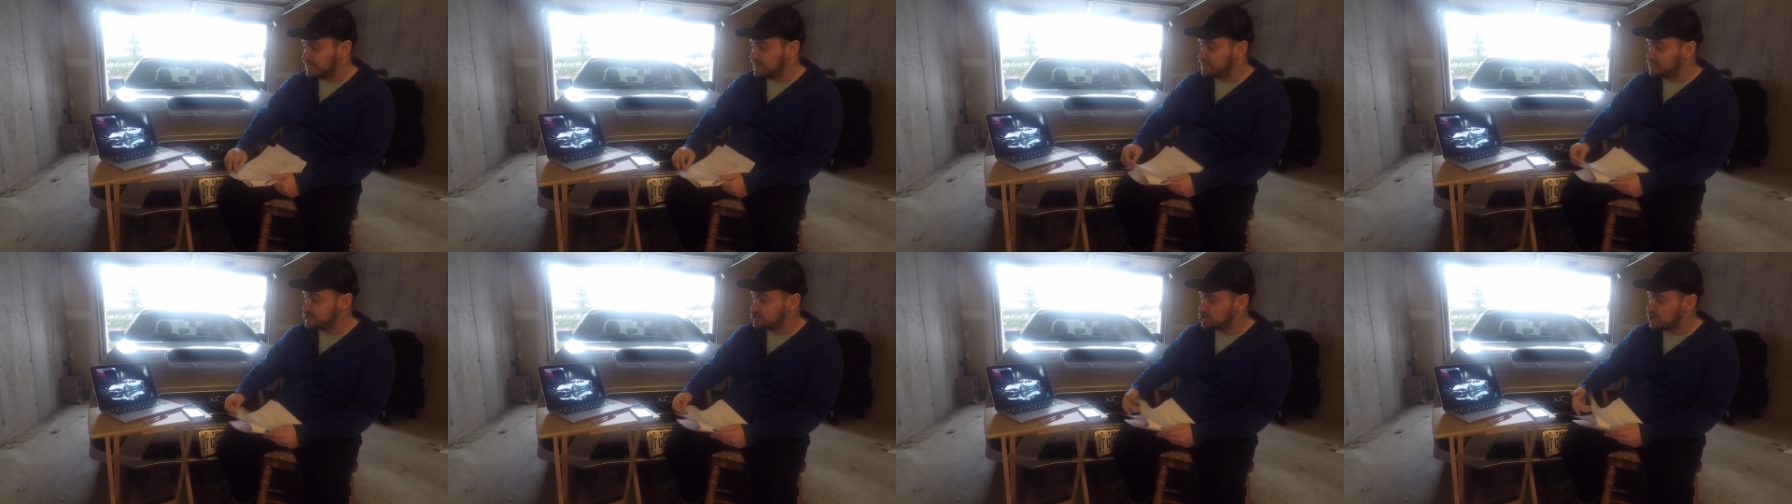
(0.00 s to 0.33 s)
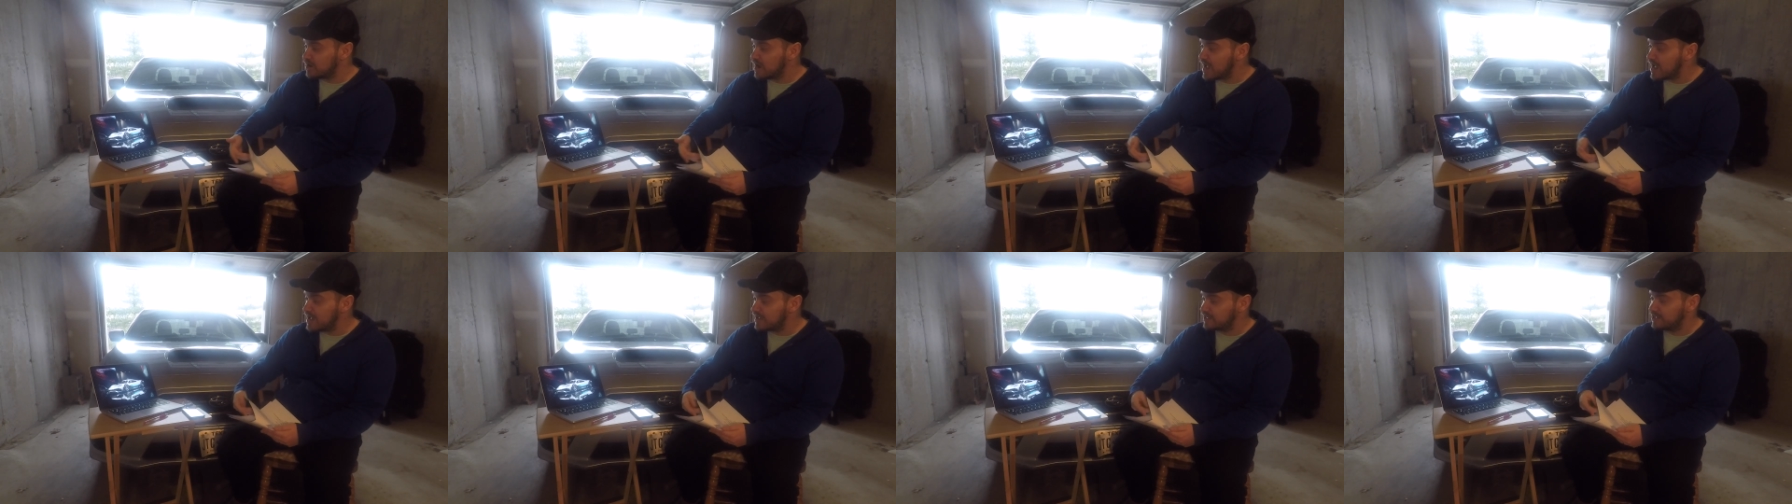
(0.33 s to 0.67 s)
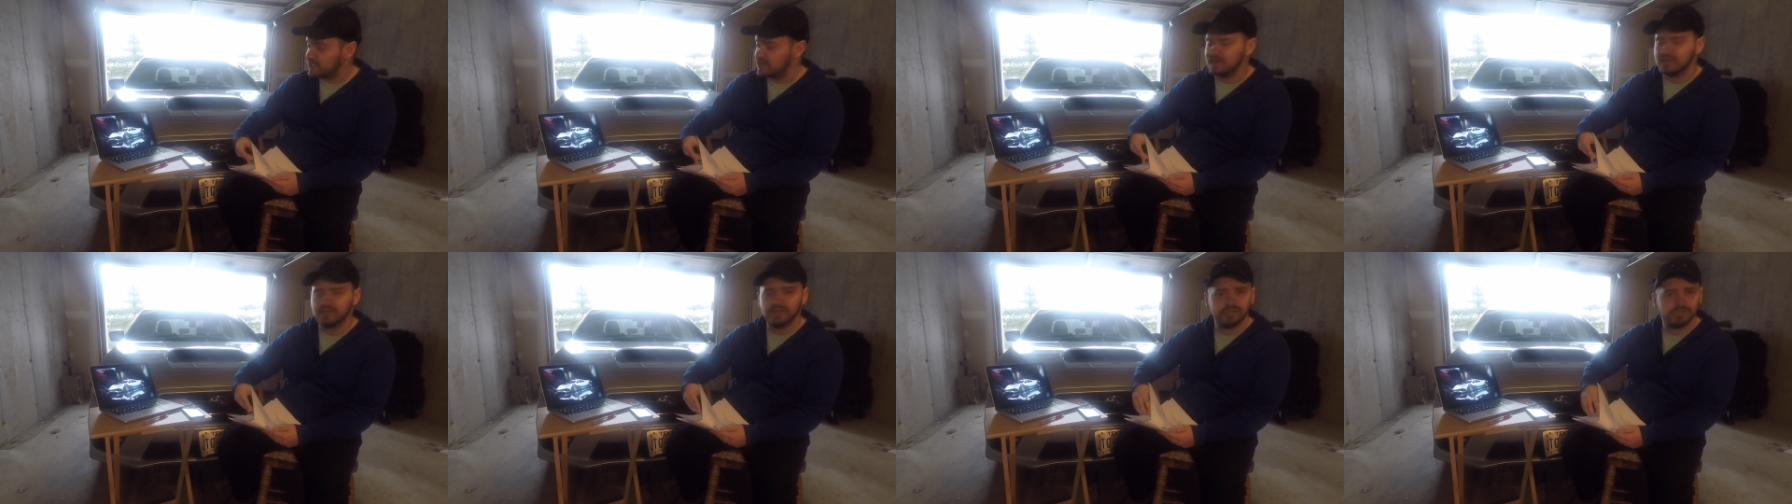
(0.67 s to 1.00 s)
of the track,
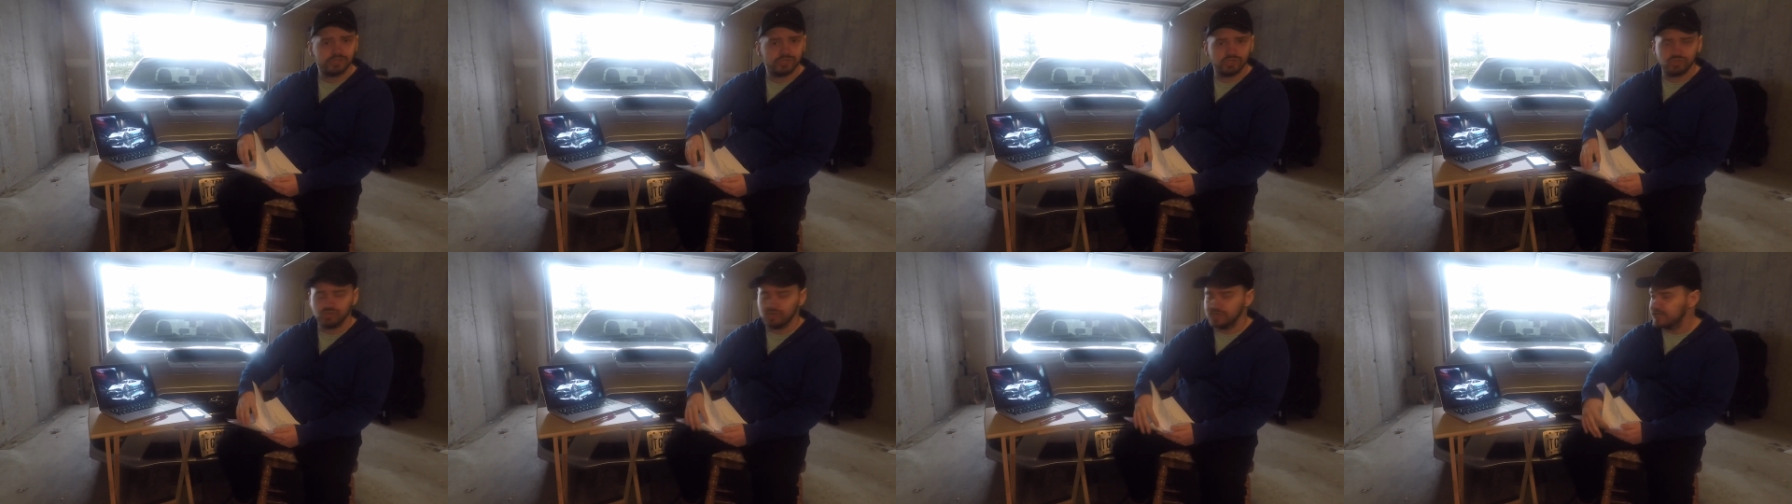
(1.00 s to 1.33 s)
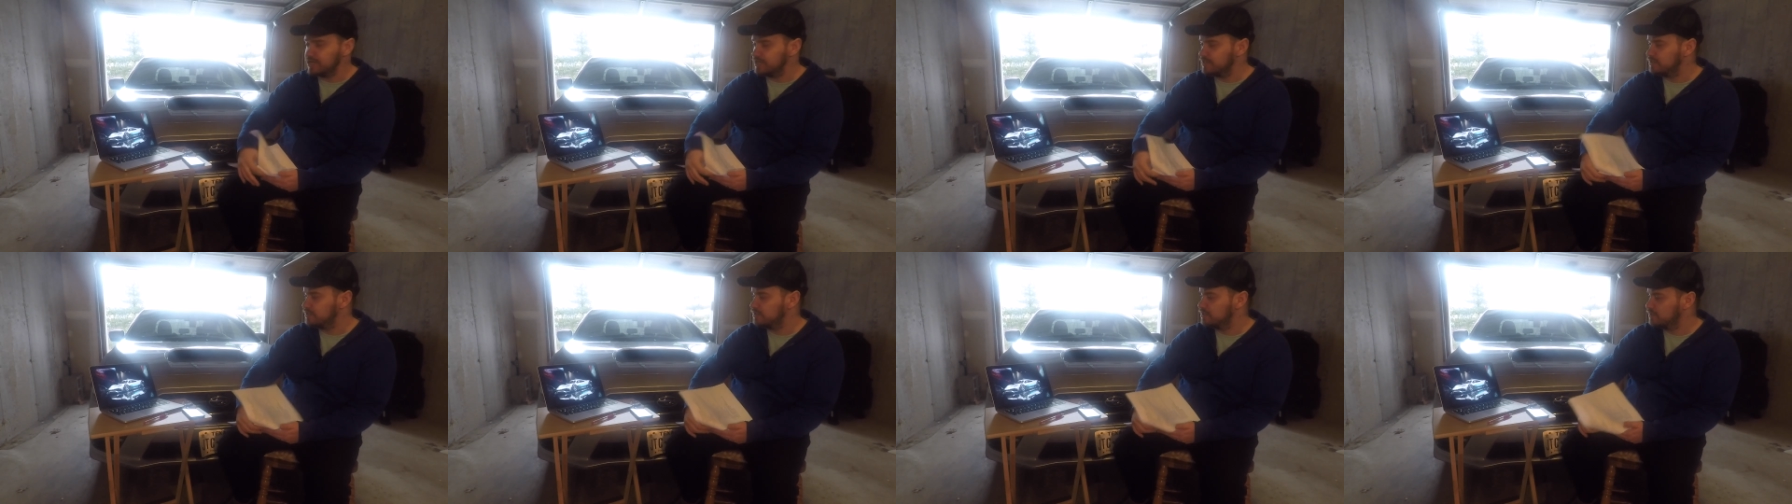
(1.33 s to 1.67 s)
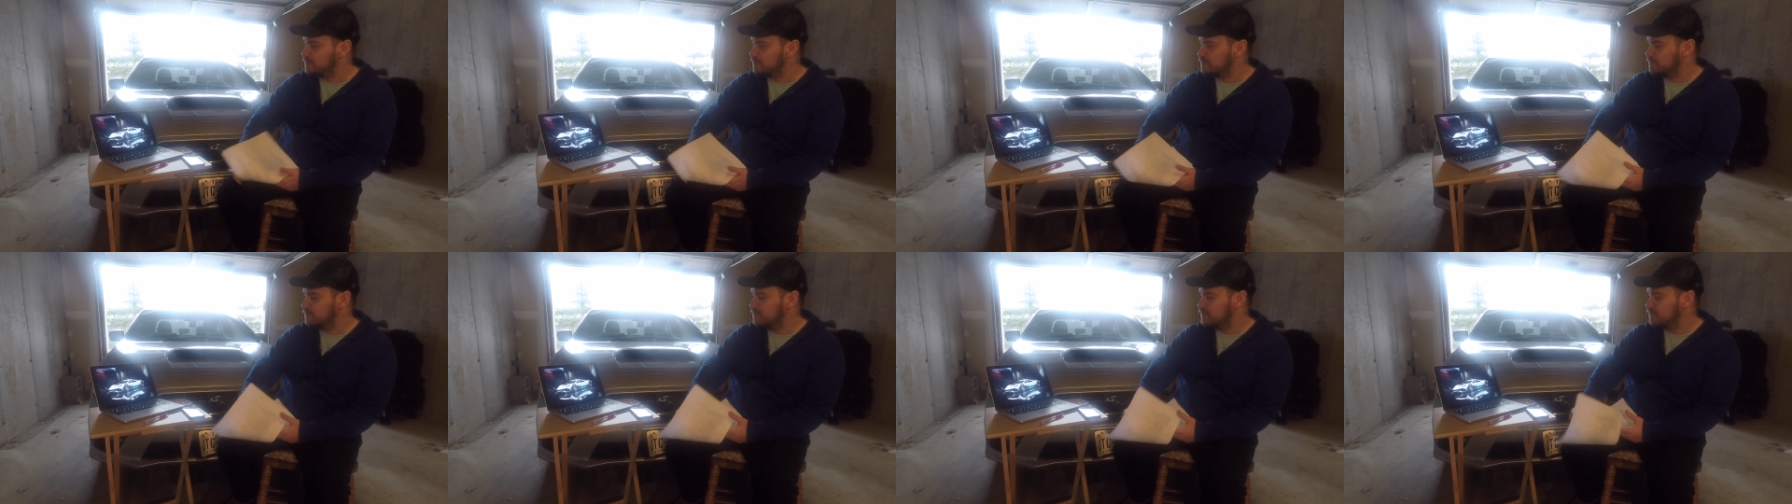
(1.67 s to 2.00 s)
king of the street.
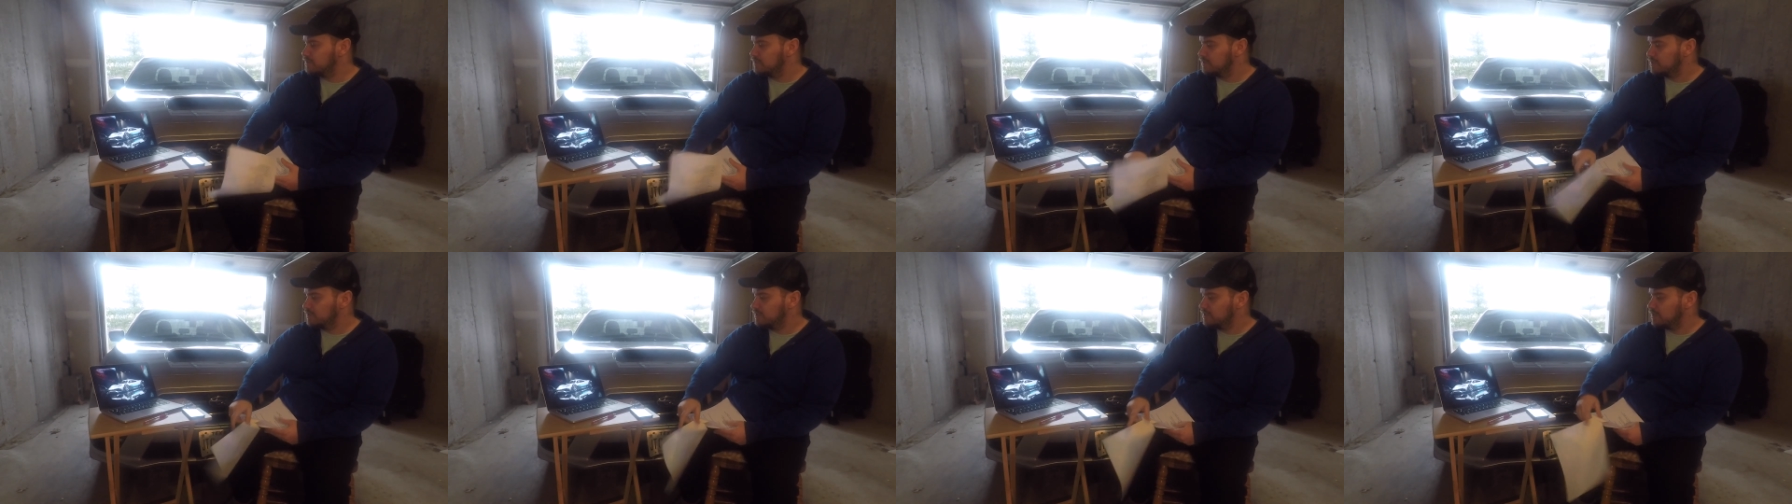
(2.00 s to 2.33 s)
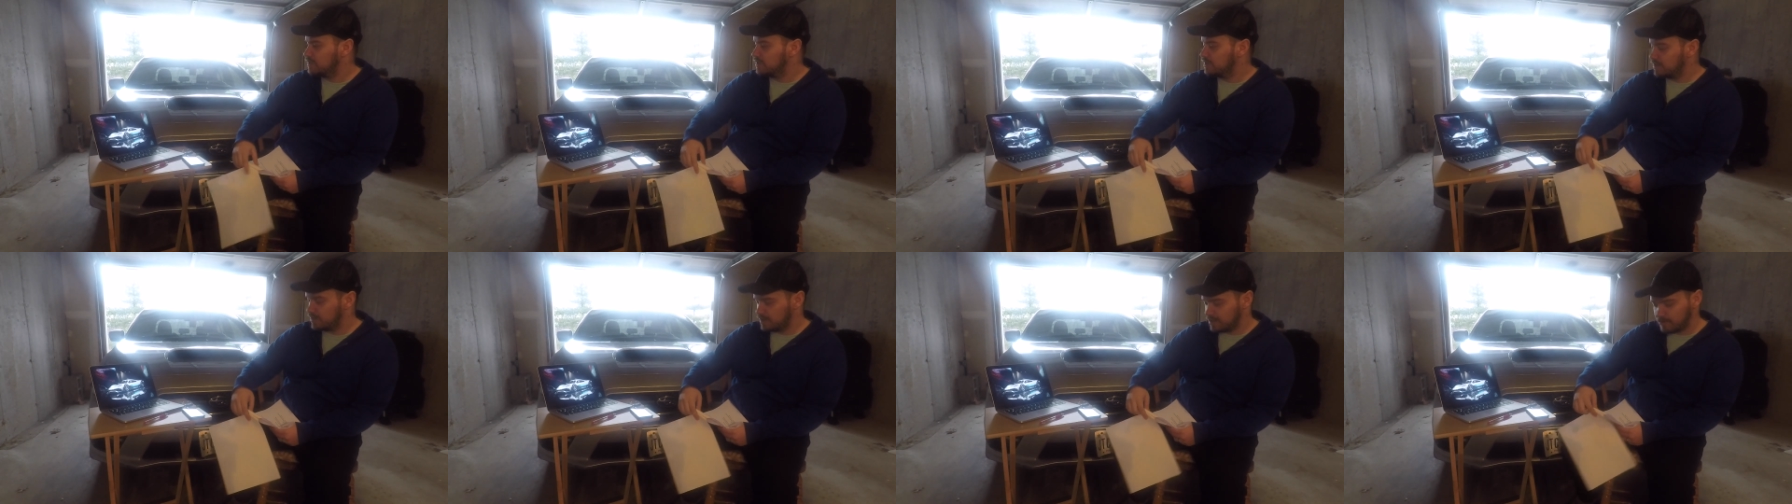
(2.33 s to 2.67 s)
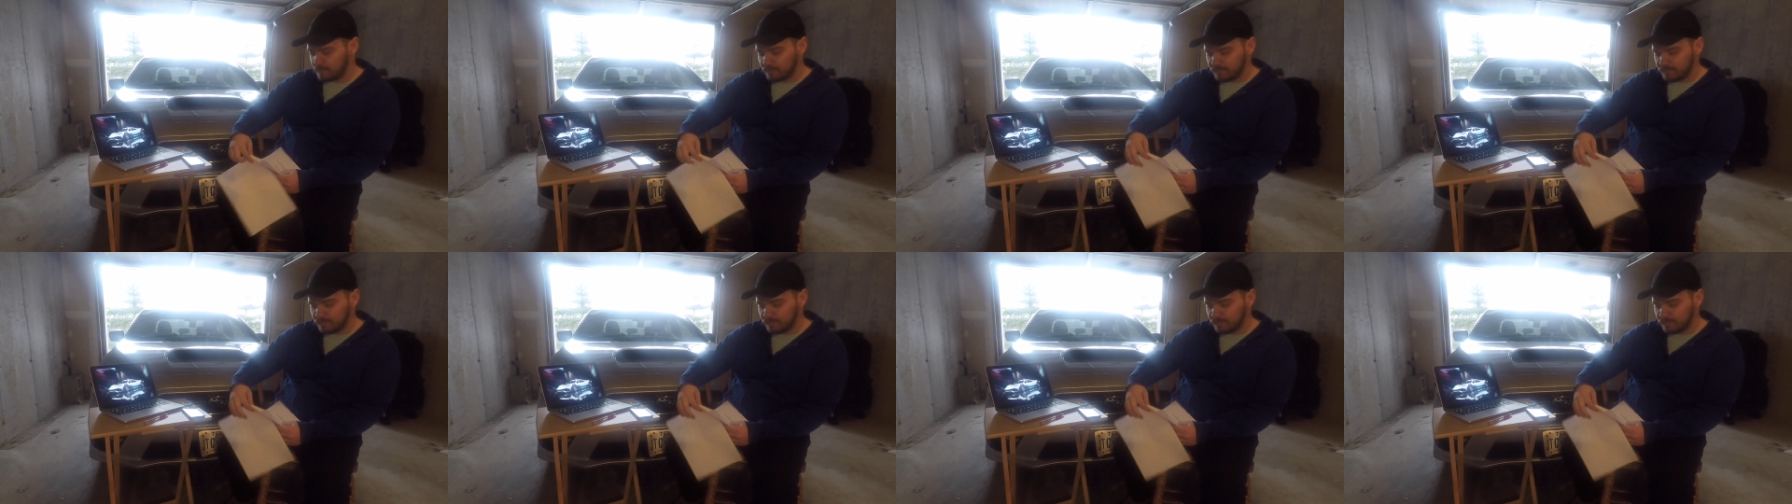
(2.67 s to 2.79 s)
I